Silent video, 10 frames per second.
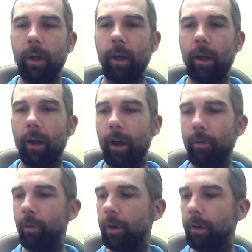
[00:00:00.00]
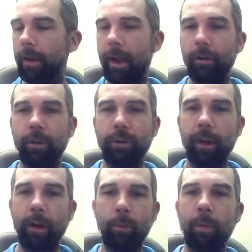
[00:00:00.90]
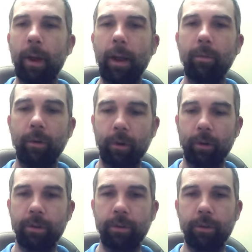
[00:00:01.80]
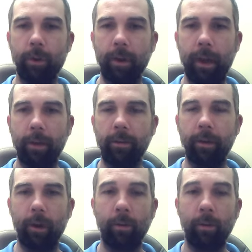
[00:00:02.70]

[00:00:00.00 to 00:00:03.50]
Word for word: Uh, I've written it down to check it out, but I haven't listened to it yet. So